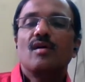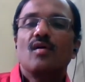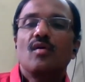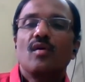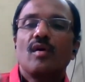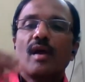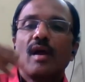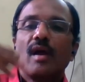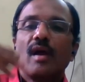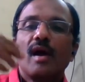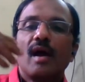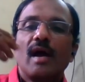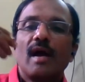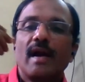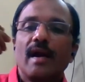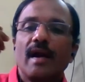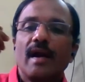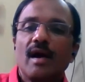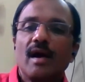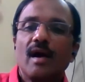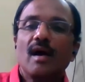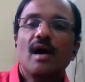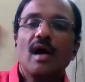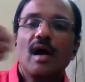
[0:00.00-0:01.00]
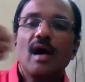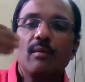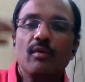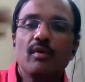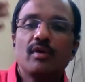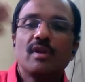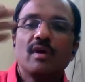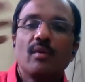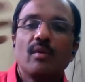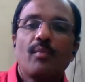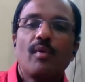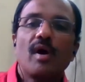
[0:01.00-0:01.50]
Okay, and above
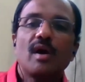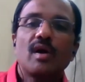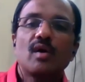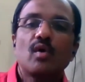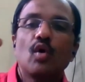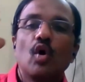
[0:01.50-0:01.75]
the part